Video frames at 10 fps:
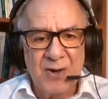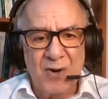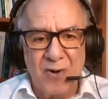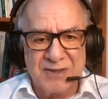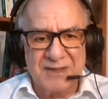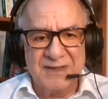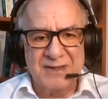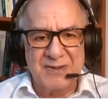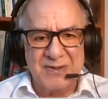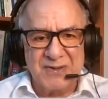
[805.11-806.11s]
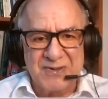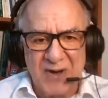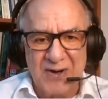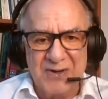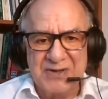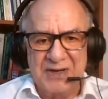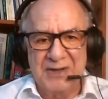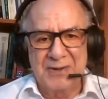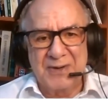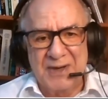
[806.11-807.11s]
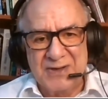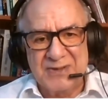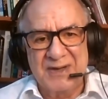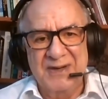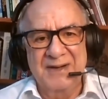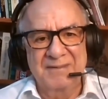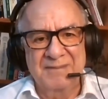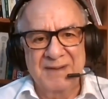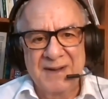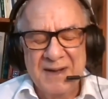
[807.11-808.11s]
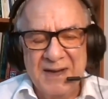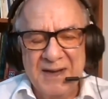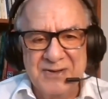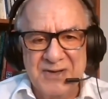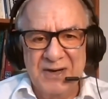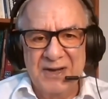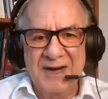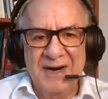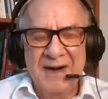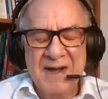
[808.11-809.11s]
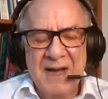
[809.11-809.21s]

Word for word: courses in sociology and education and engineer